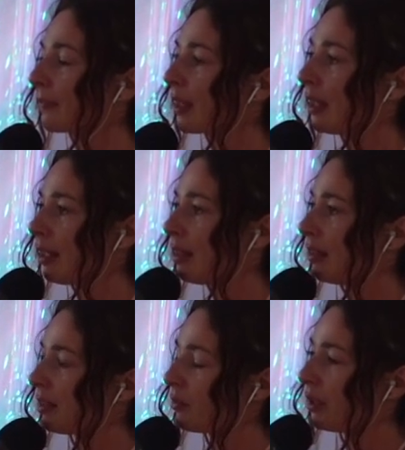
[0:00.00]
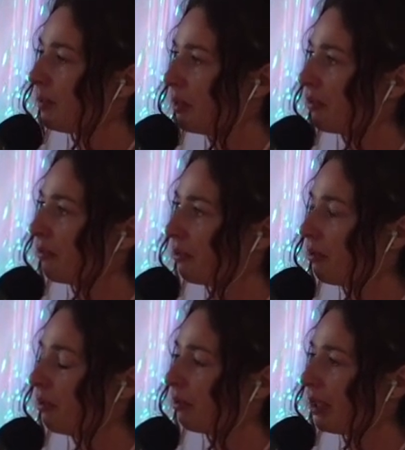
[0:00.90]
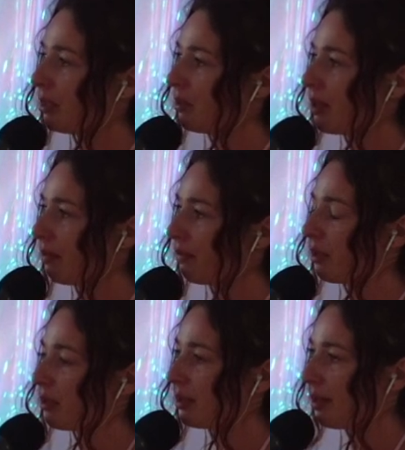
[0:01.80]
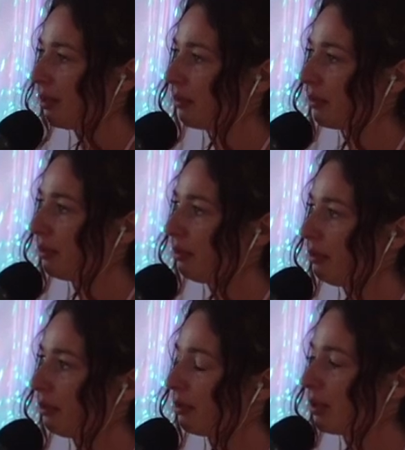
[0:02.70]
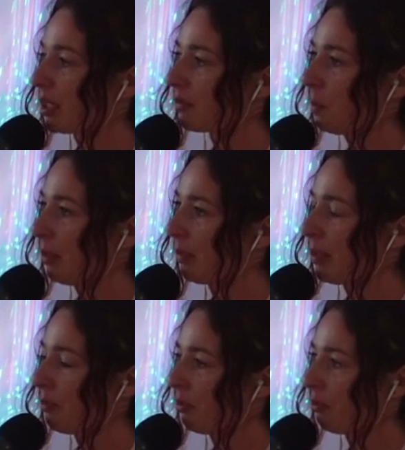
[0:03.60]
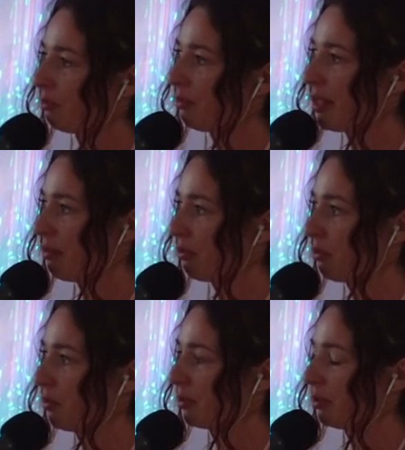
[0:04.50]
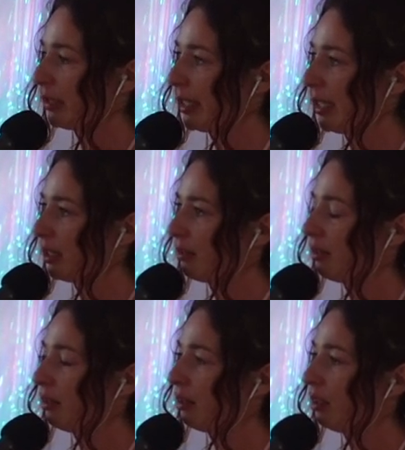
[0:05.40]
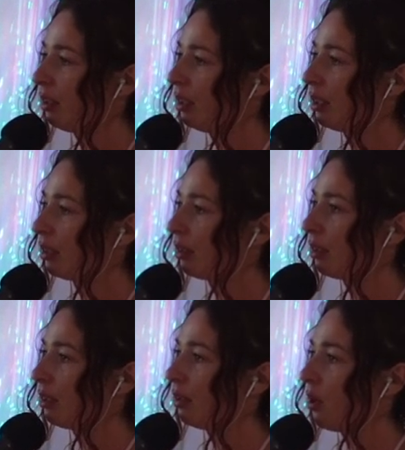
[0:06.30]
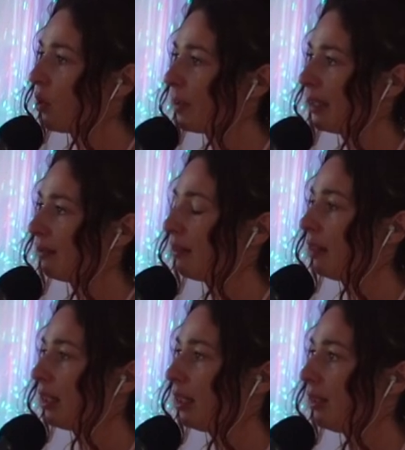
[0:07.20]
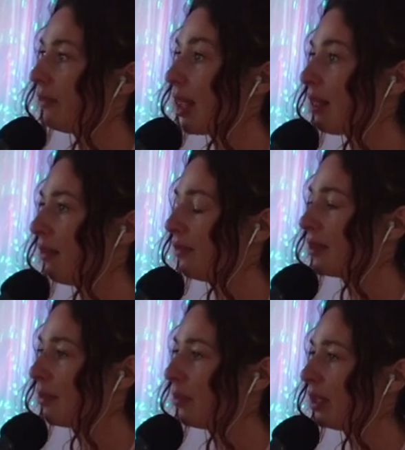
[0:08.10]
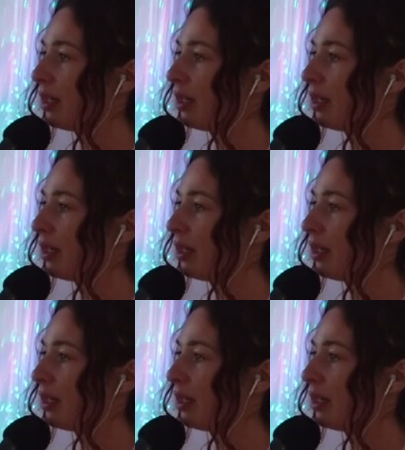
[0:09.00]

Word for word: And I think that's really beautiful when we can do that for ourselves. And like so many people run through the world like hoping that if they love someone